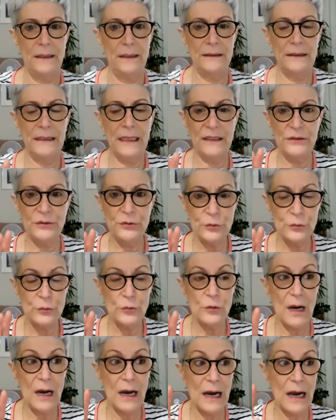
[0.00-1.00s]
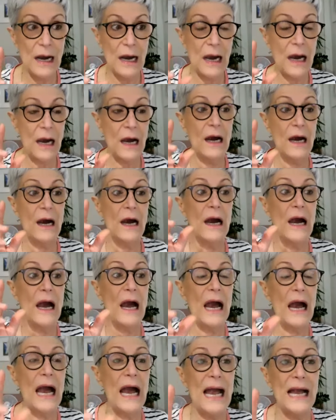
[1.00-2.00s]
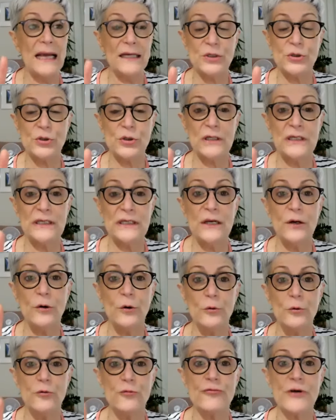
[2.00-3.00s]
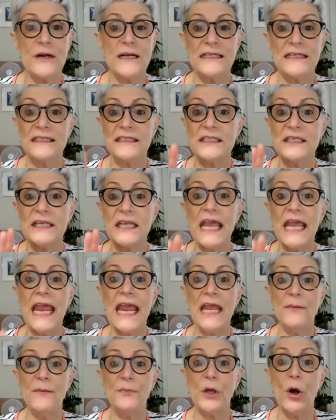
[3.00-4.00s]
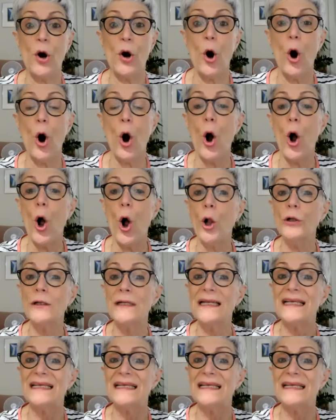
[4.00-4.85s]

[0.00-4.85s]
that you actually already escaped all